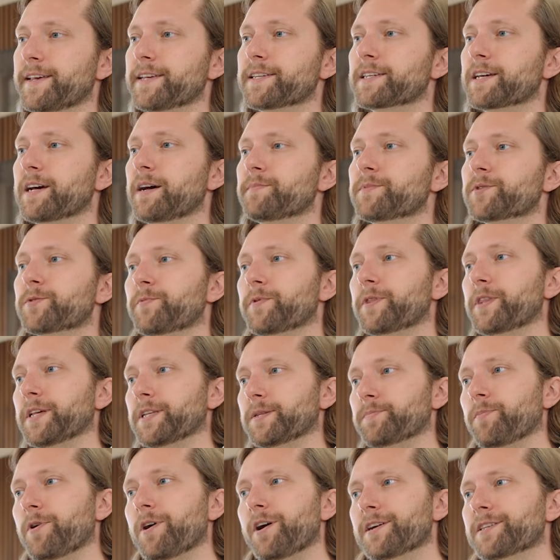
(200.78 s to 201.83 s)
This comes with
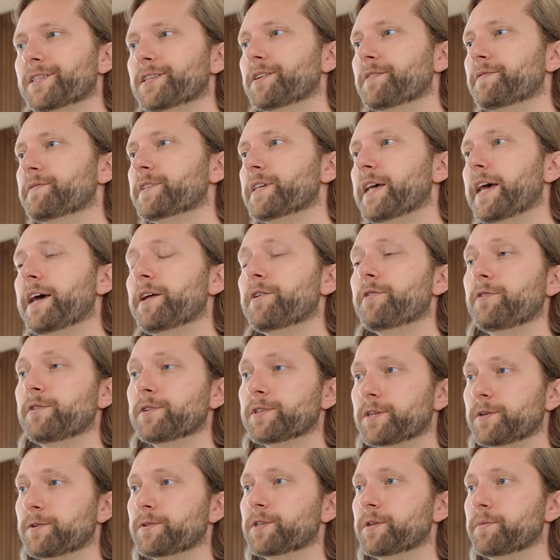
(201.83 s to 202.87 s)
its positives and
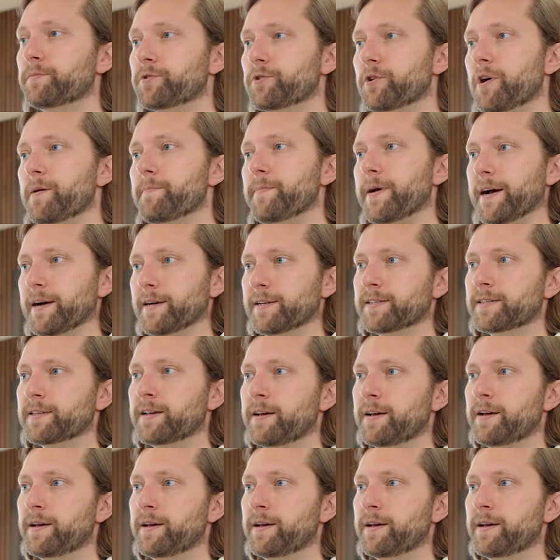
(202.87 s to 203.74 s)
also some drawbacks.